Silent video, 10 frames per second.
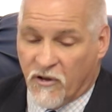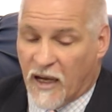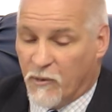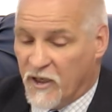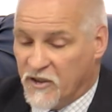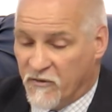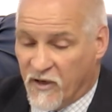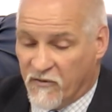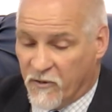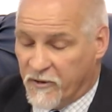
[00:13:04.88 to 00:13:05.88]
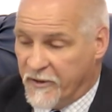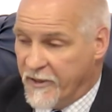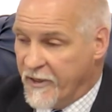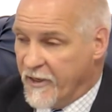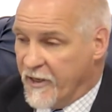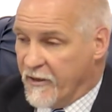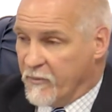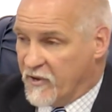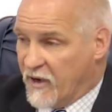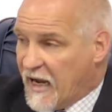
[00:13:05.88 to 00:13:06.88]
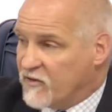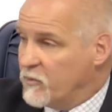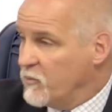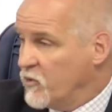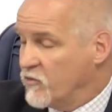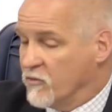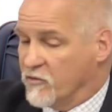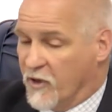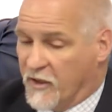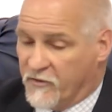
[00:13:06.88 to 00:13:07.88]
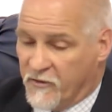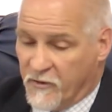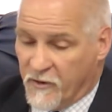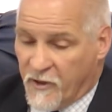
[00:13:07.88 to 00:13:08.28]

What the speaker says: and collaboration of effort, but there has to be mutual trust.